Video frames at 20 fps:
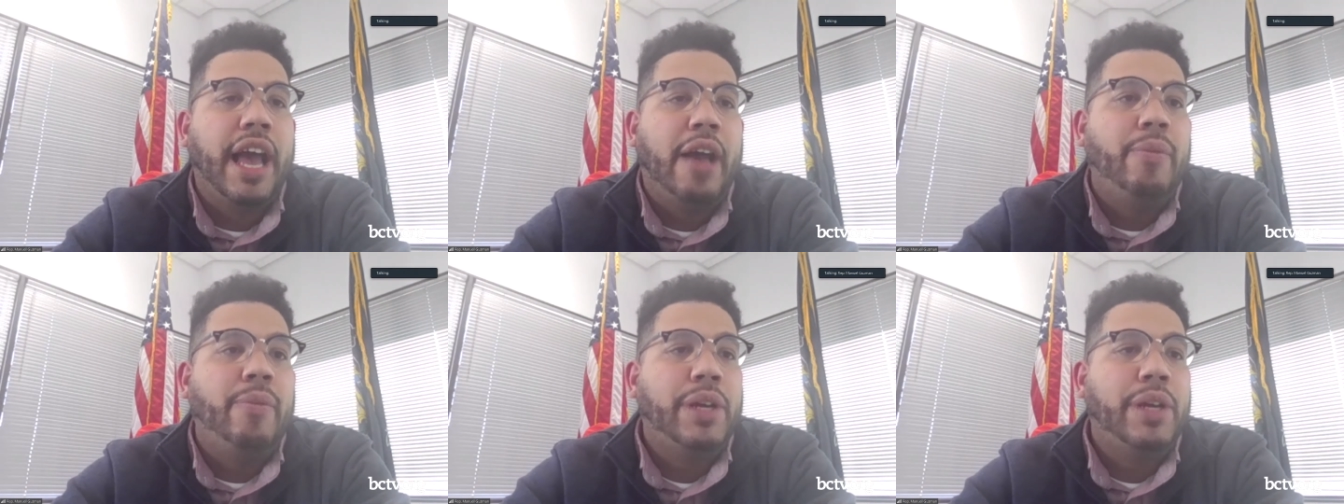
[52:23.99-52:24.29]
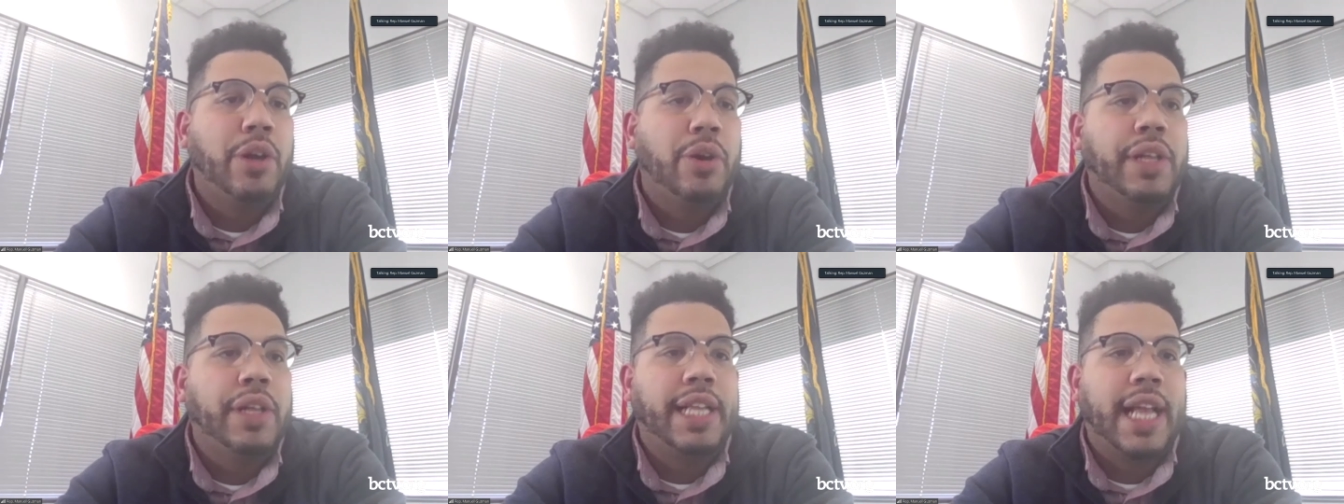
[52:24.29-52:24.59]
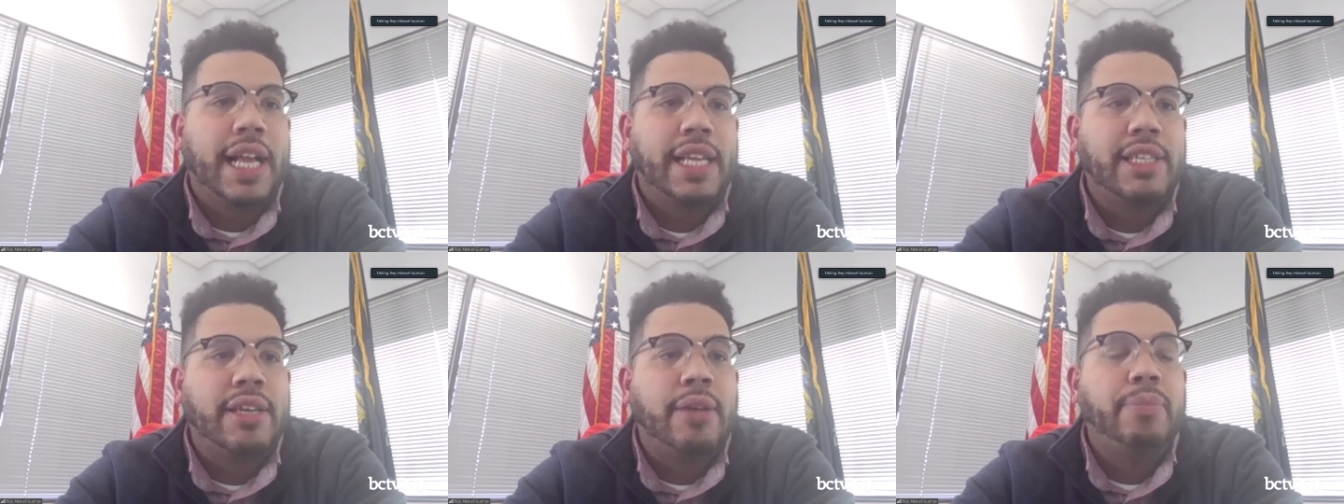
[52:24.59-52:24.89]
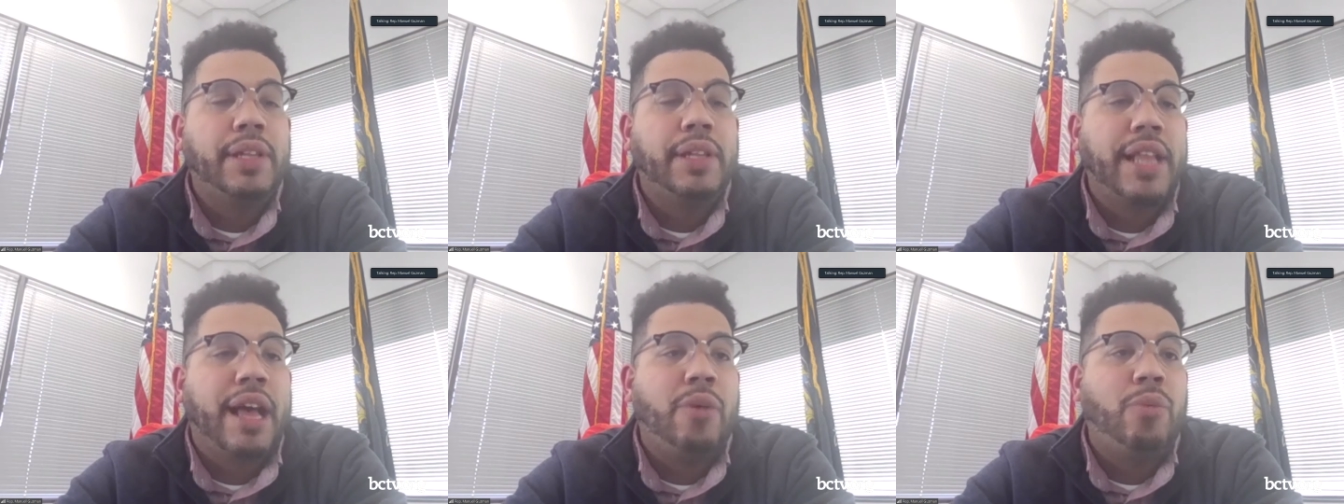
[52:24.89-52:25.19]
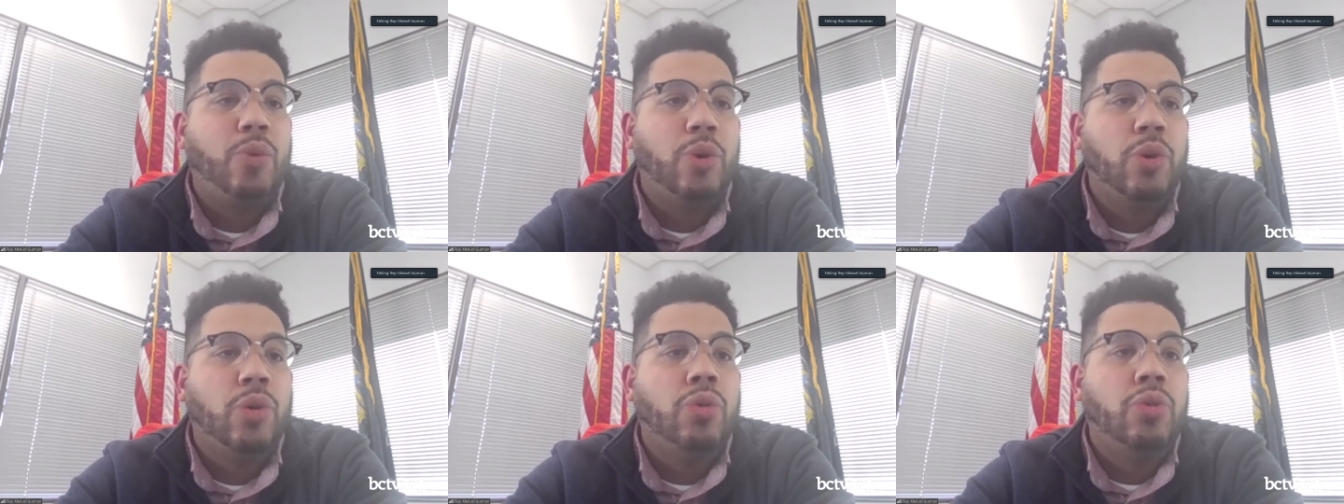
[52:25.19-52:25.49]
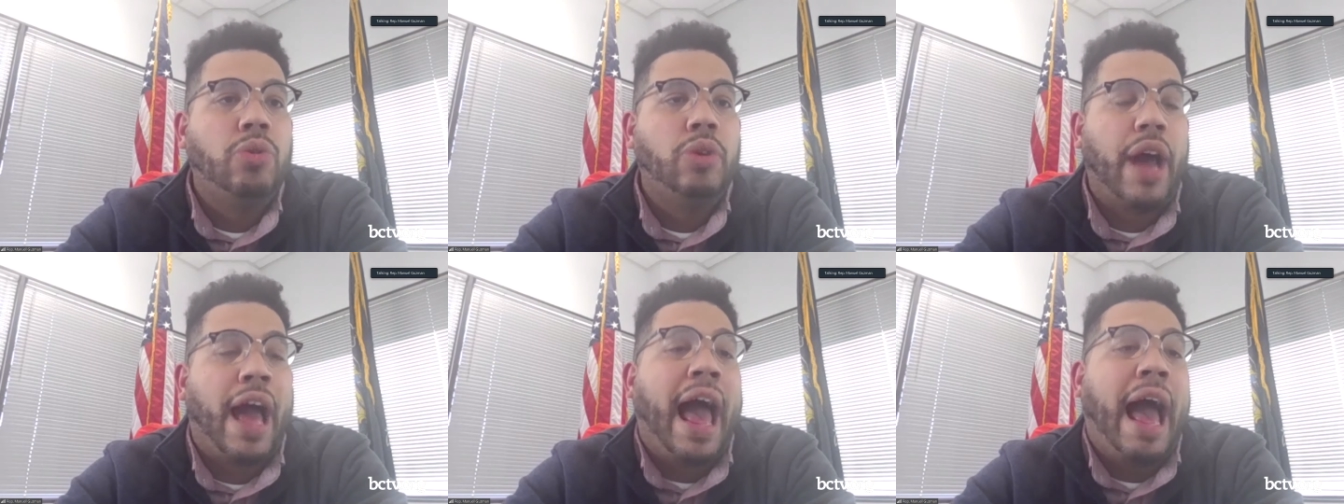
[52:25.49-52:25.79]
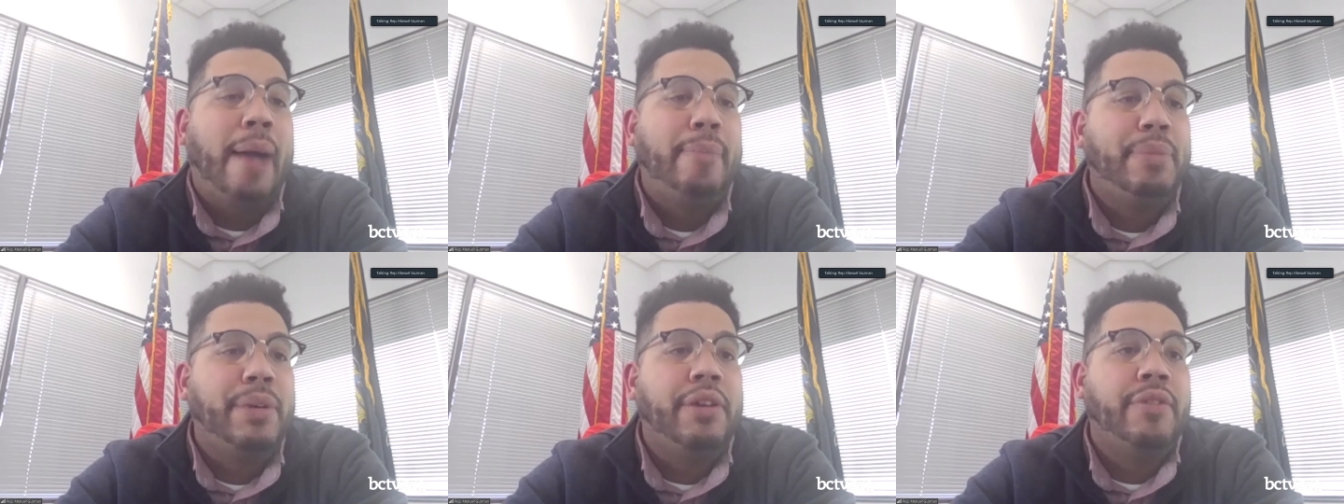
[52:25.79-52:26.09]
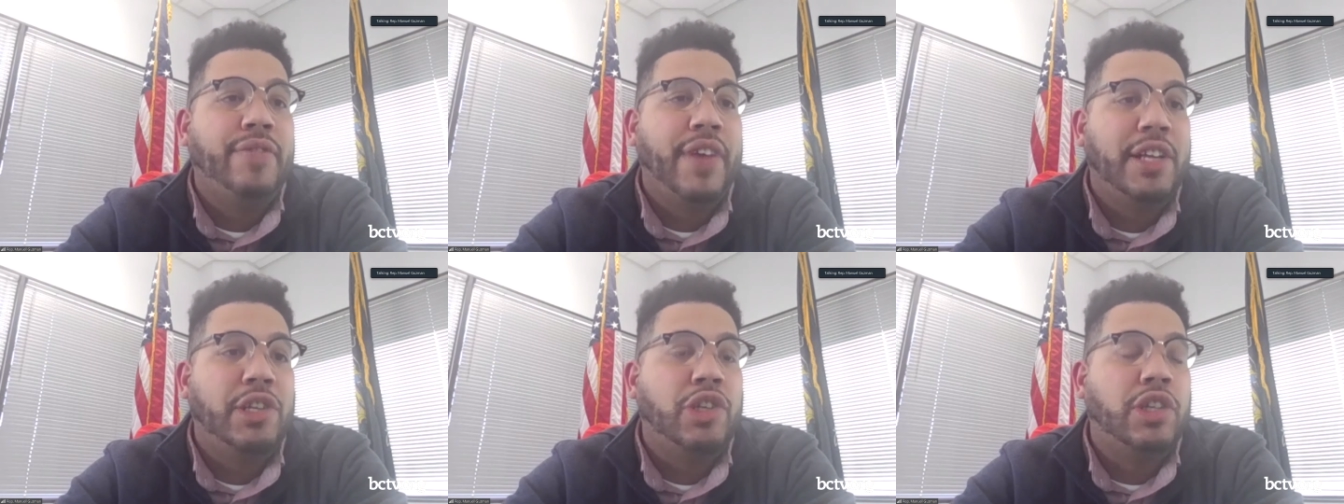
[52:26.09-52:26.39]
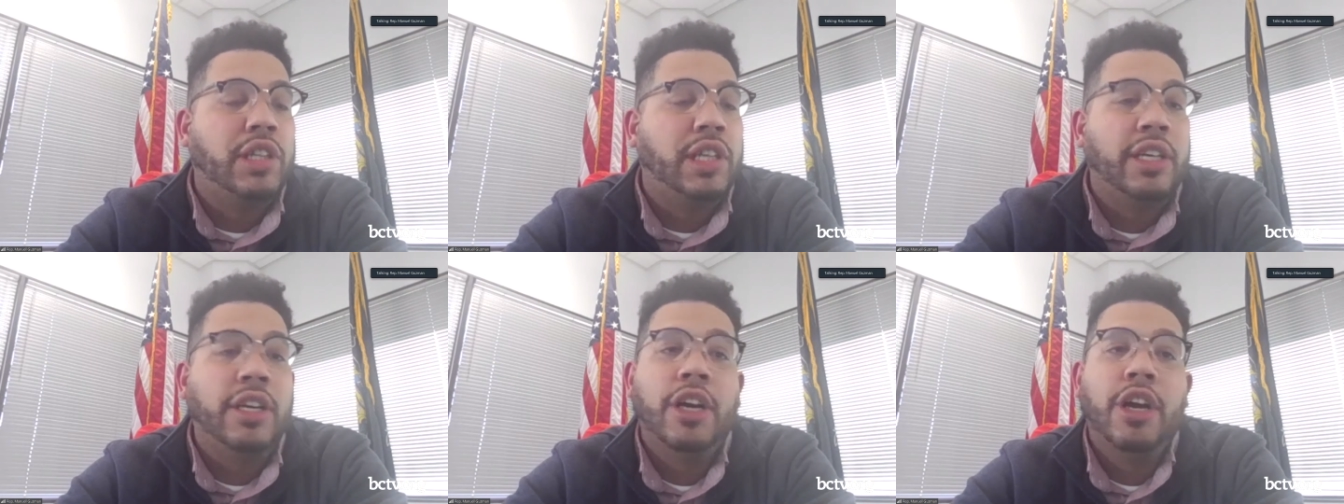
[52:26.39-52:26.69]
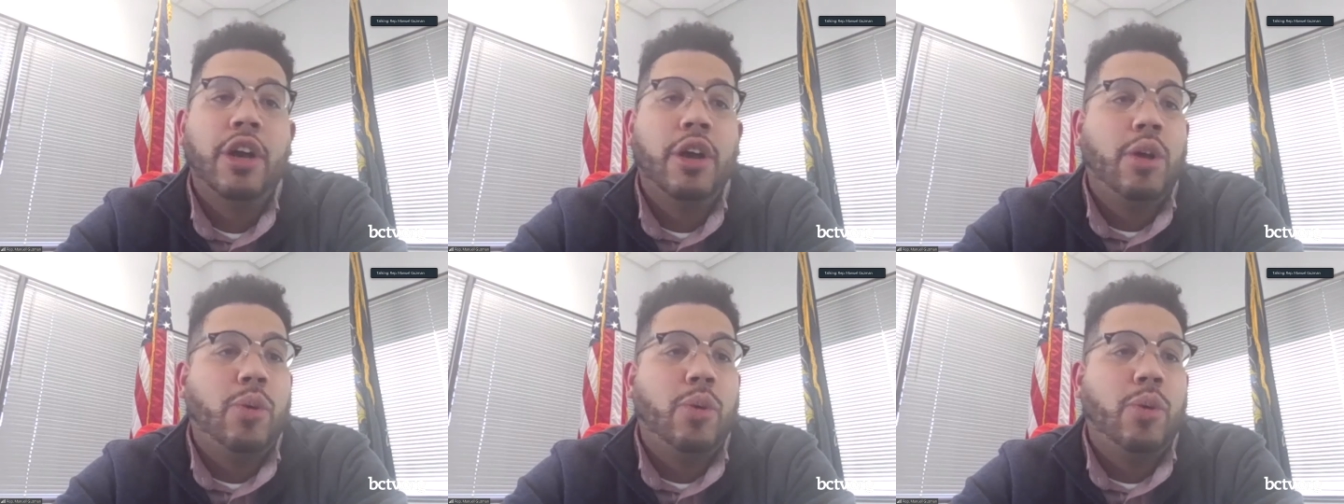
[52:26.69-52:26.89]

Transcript: And we know that that's something that will happen eventually,